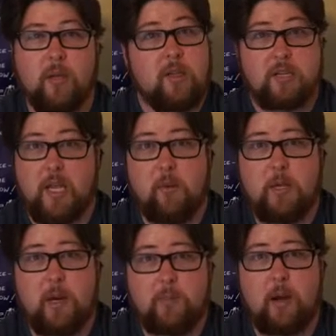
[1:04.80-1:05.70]
Say
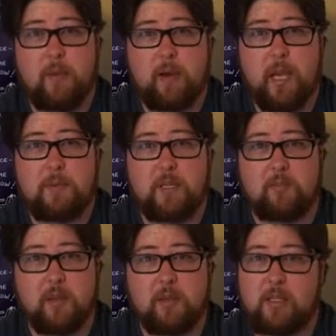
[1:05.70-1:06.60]
what you want about Mel
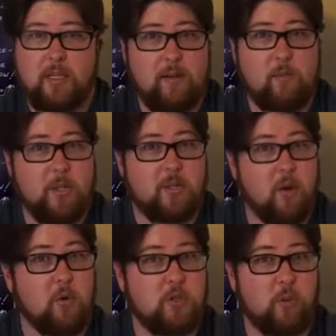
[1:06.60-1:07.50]
Gibson, but the son of a bitch
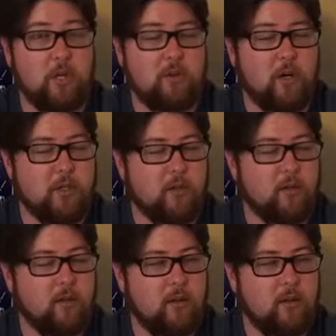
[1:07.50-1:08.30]
knows story structure.